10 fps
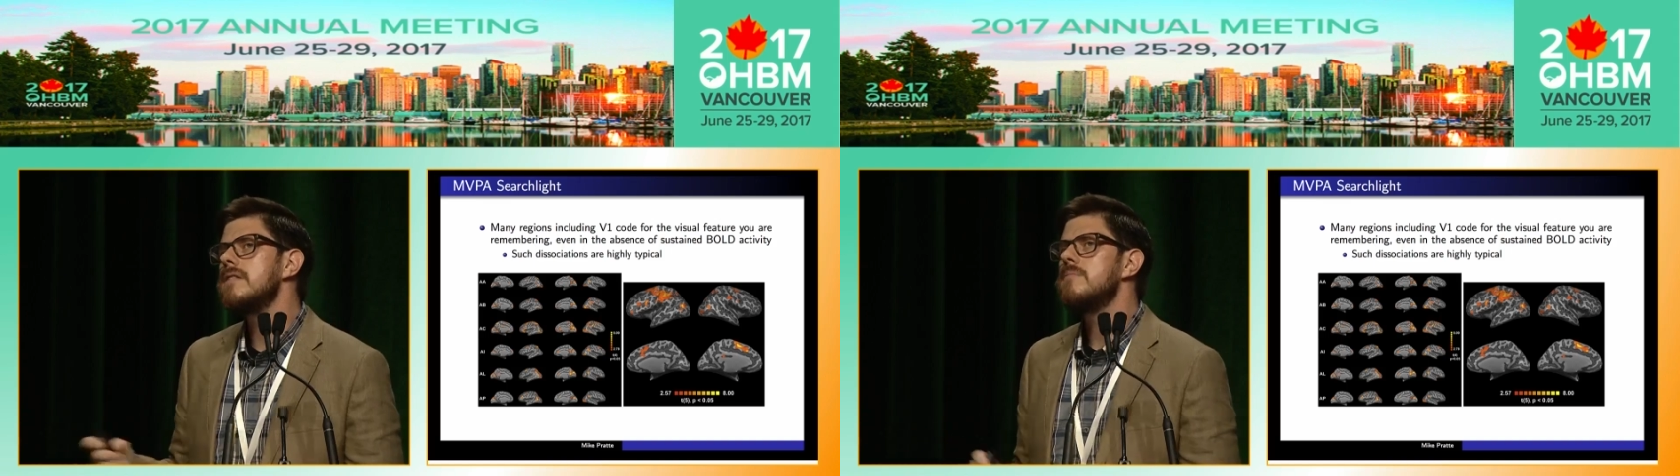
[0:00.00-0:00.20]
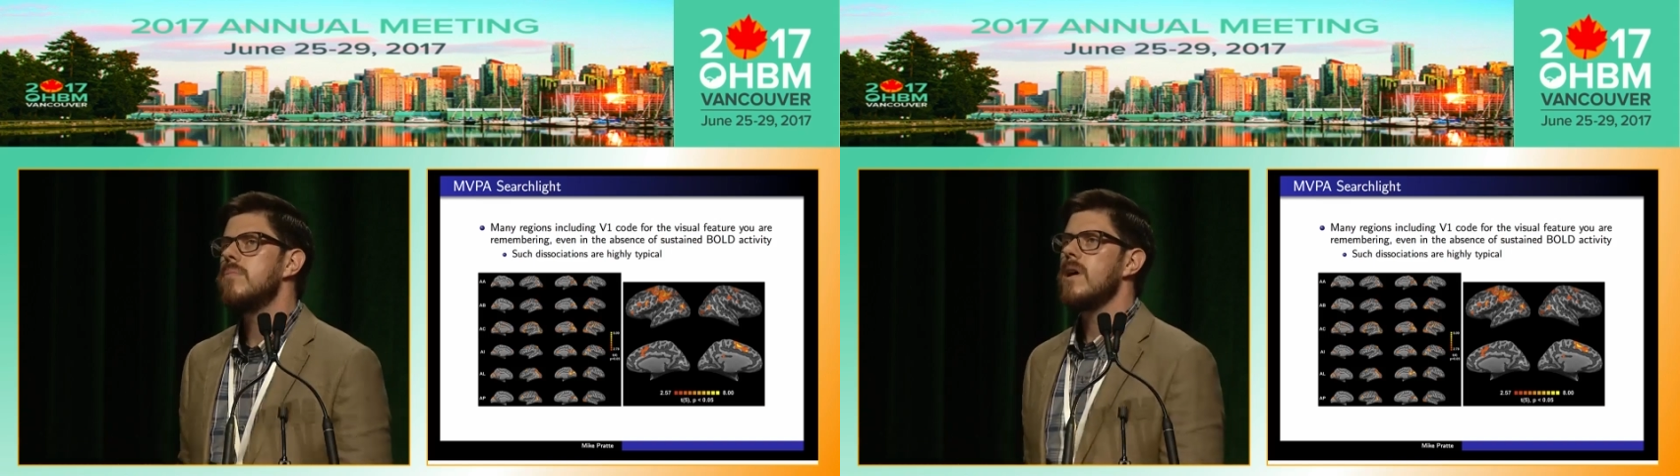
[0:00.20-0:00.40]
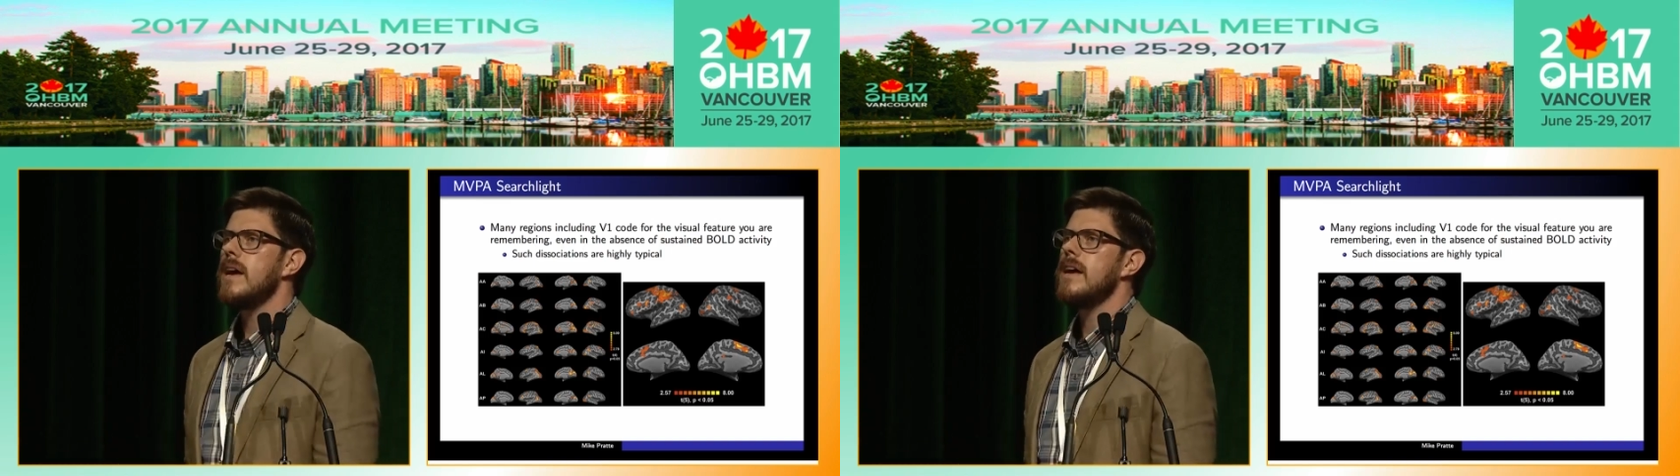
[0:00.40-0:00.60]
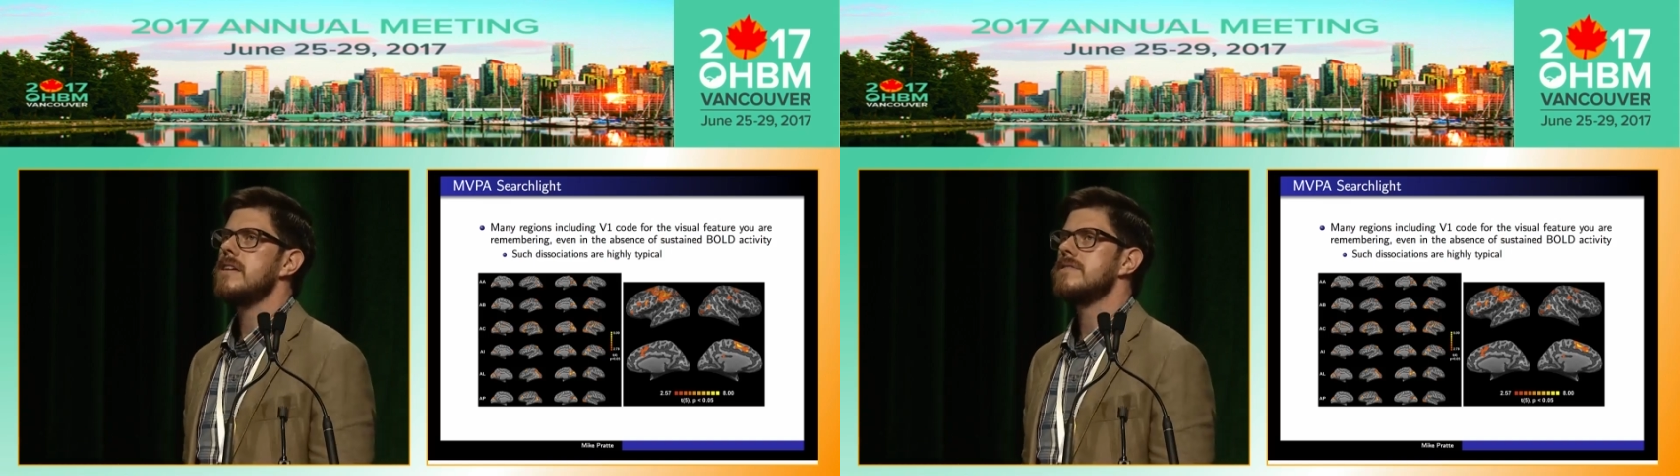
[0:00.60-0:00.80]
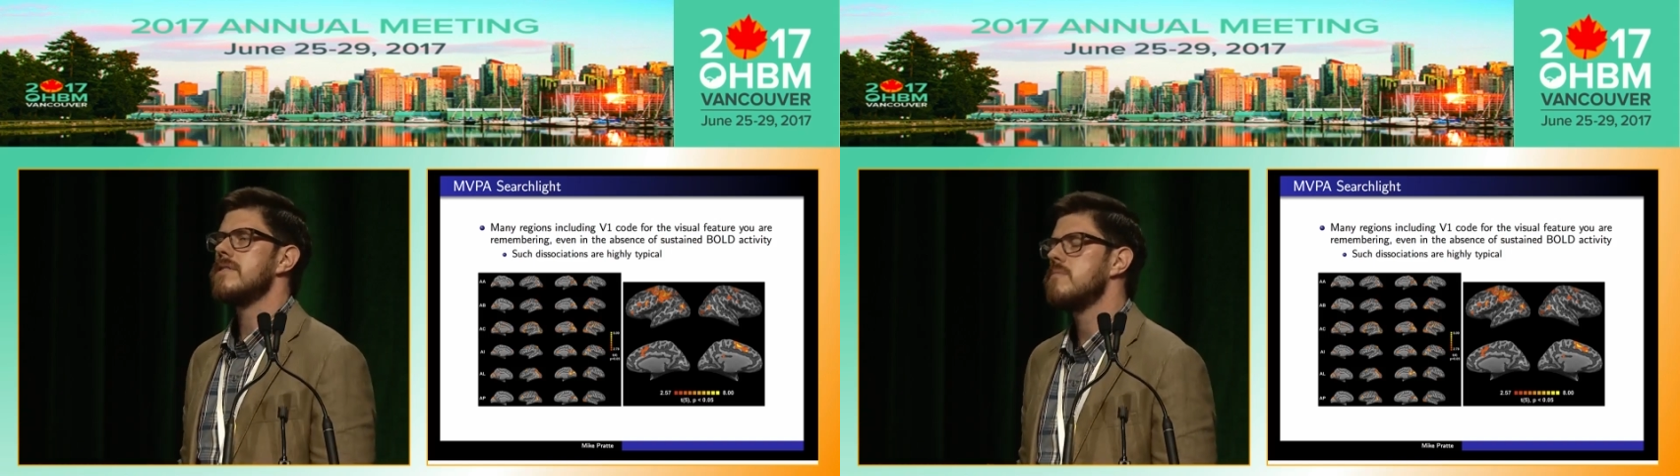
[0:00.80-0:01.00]
in the brain
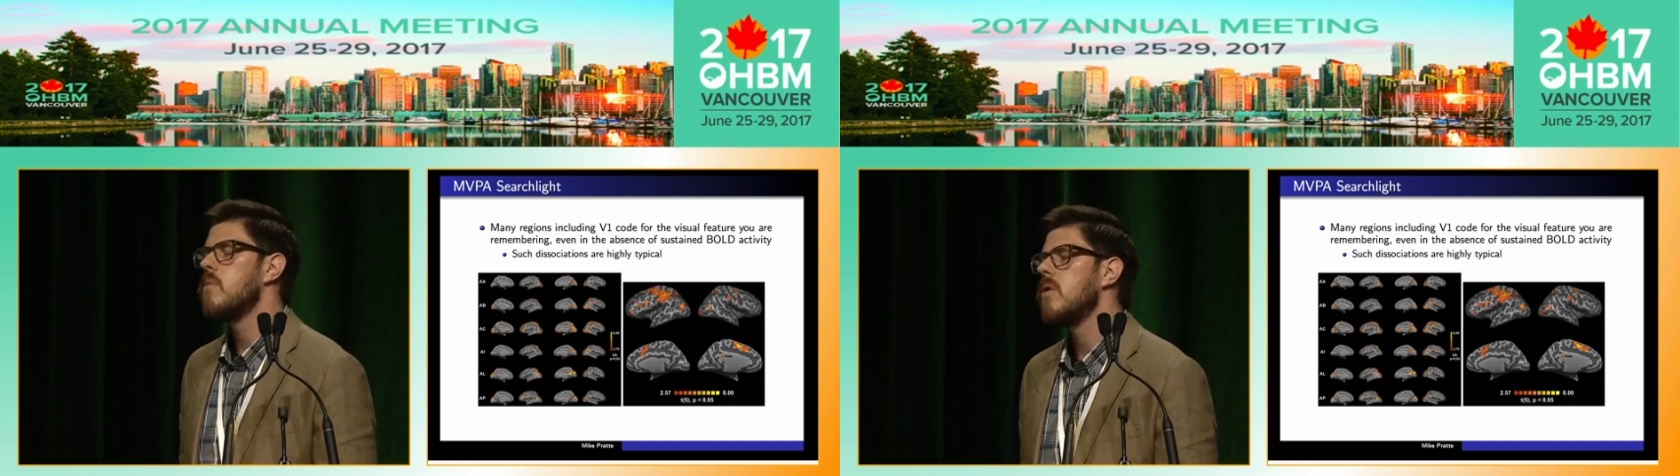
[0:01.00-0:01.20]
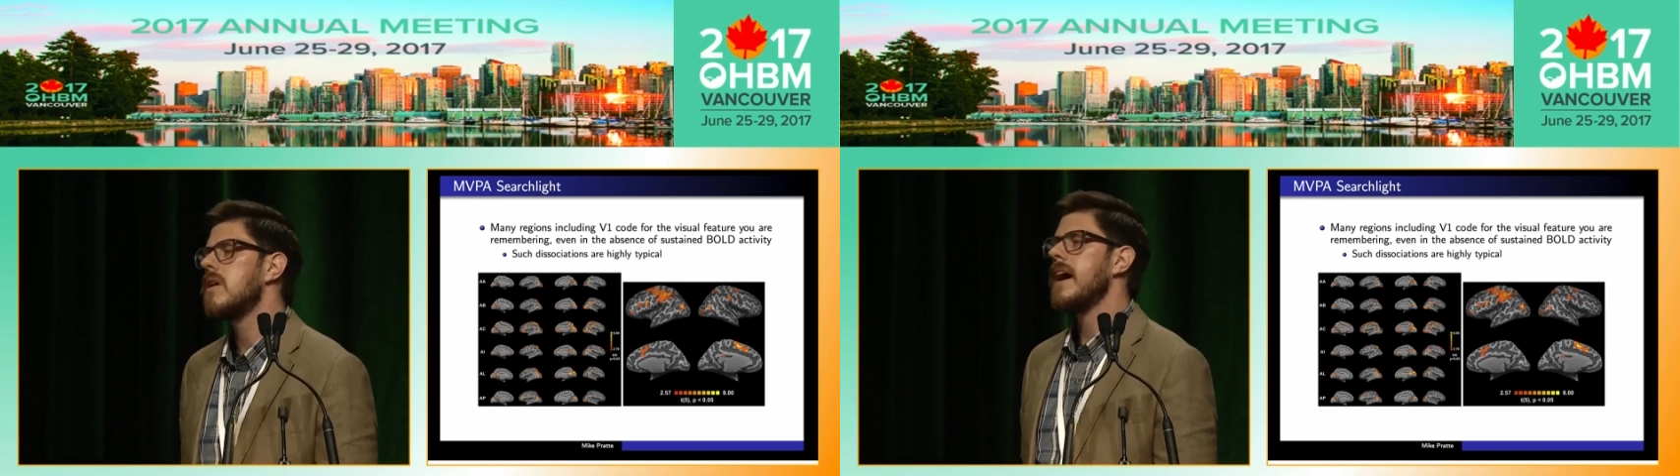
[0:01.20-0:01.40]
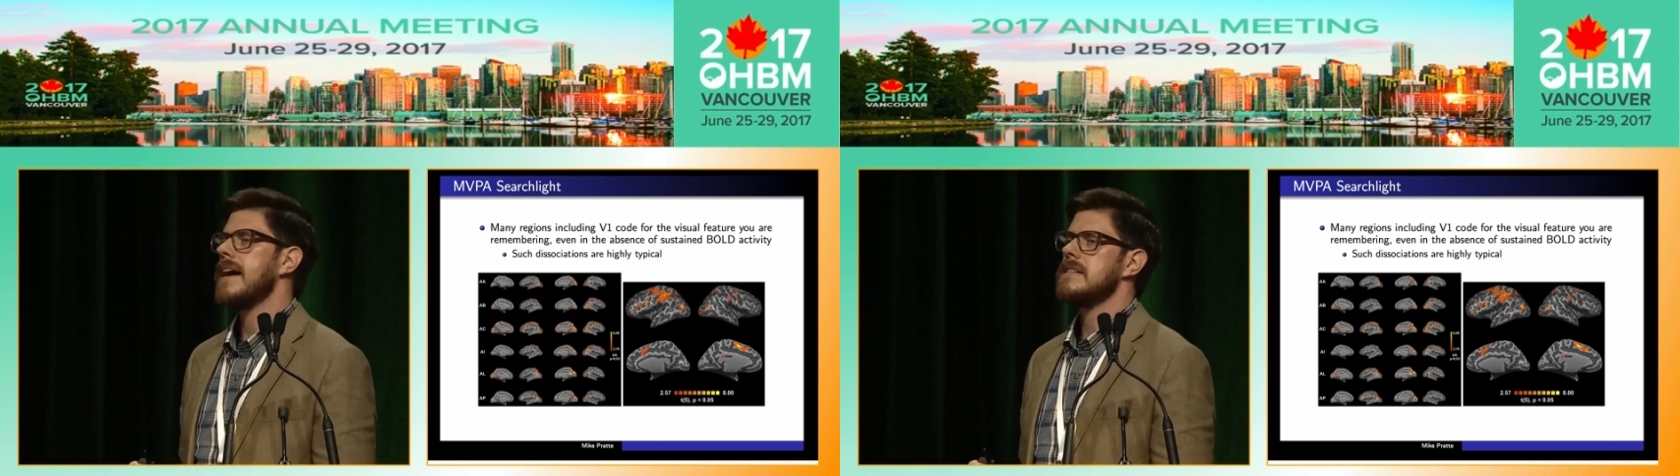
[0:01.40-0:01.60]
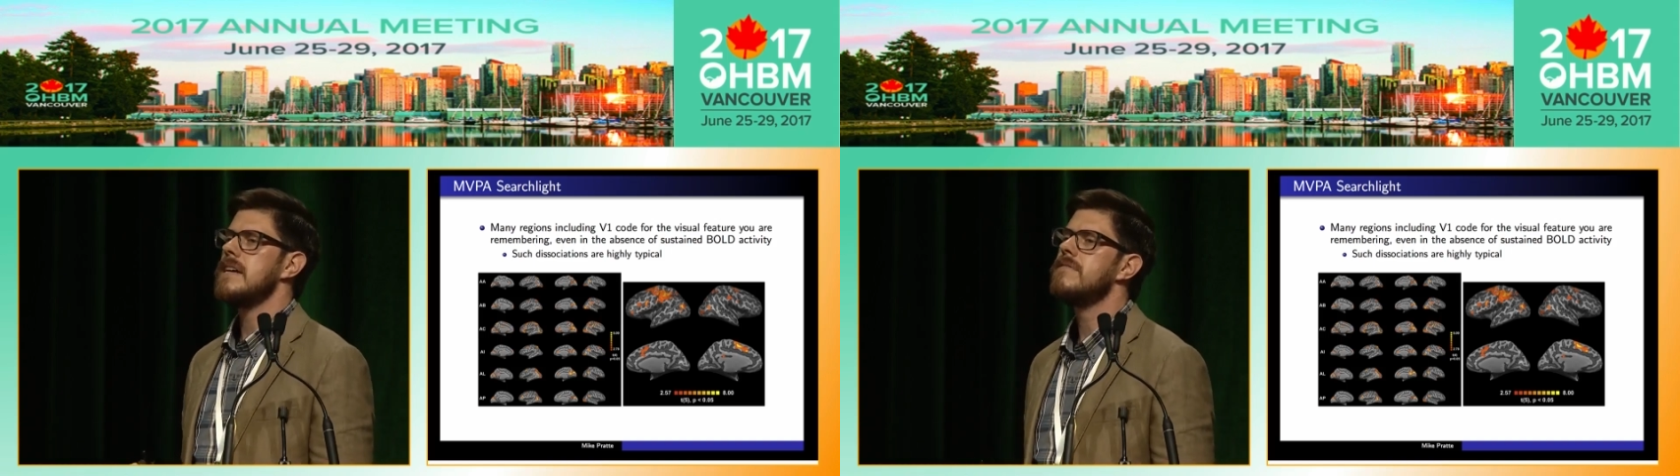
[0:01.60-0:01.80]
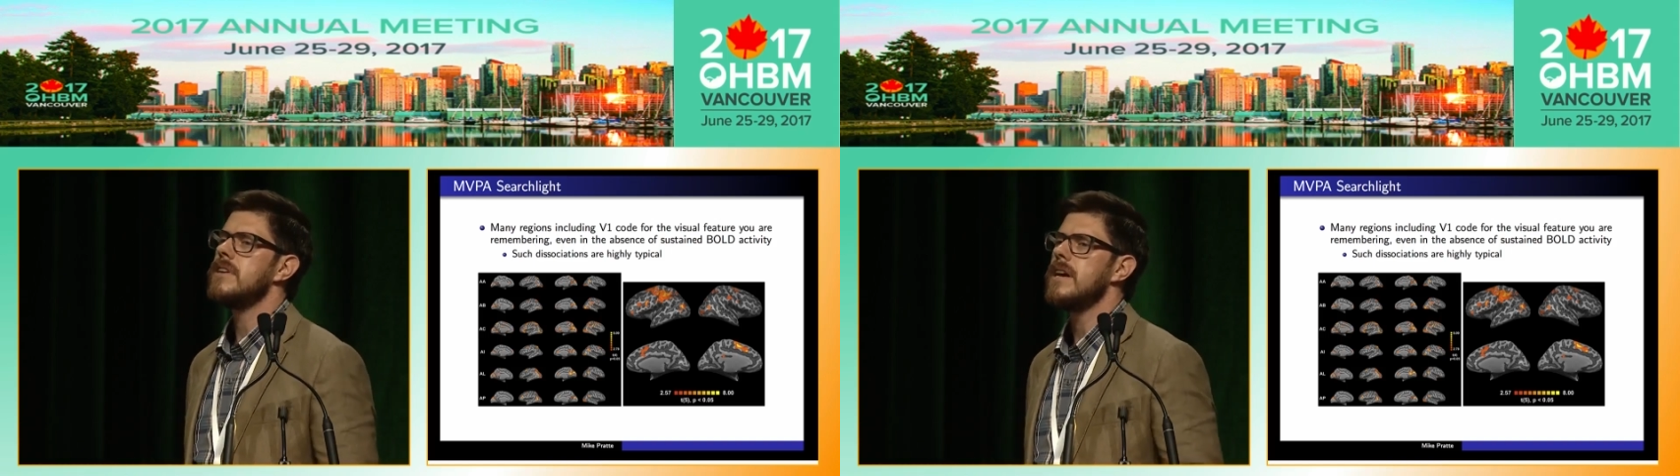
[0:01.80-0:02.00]
is there more
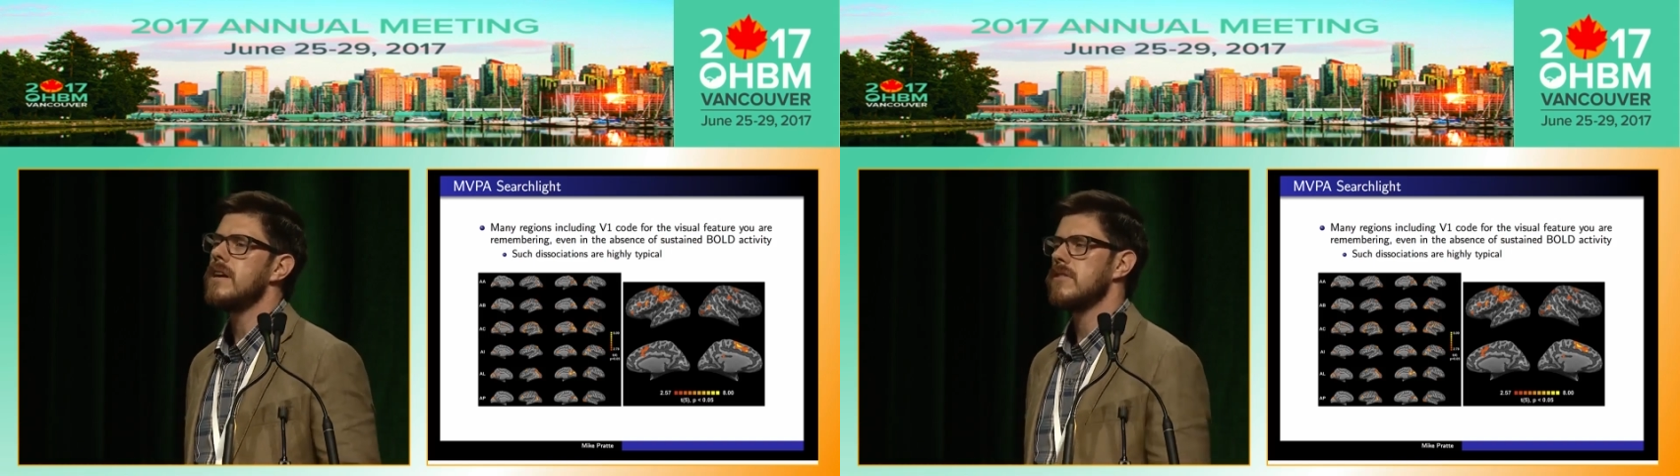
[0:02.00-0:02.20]
activity,